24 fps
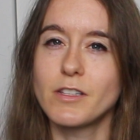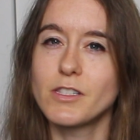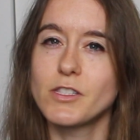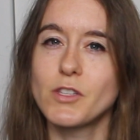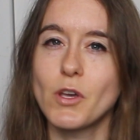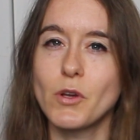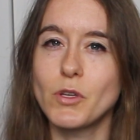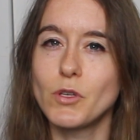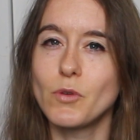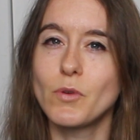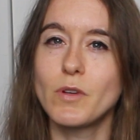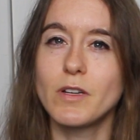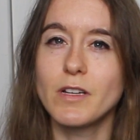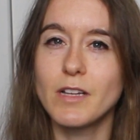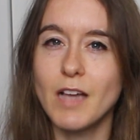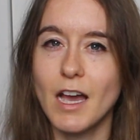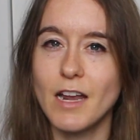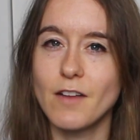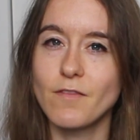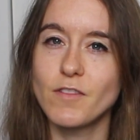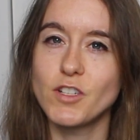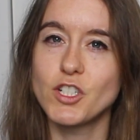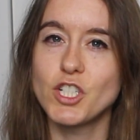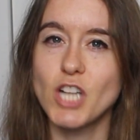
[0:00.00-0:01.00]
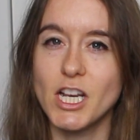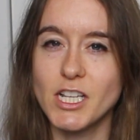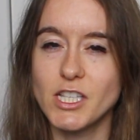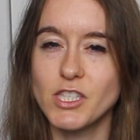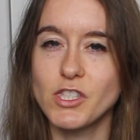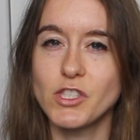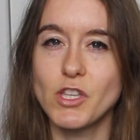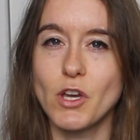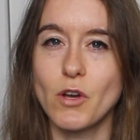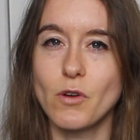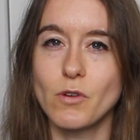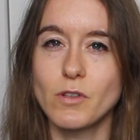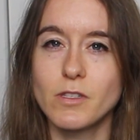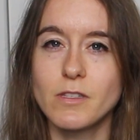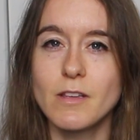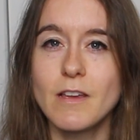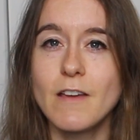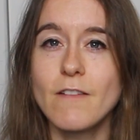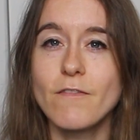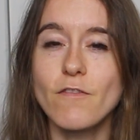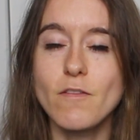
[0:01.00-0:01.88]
so you can kind of adjust those.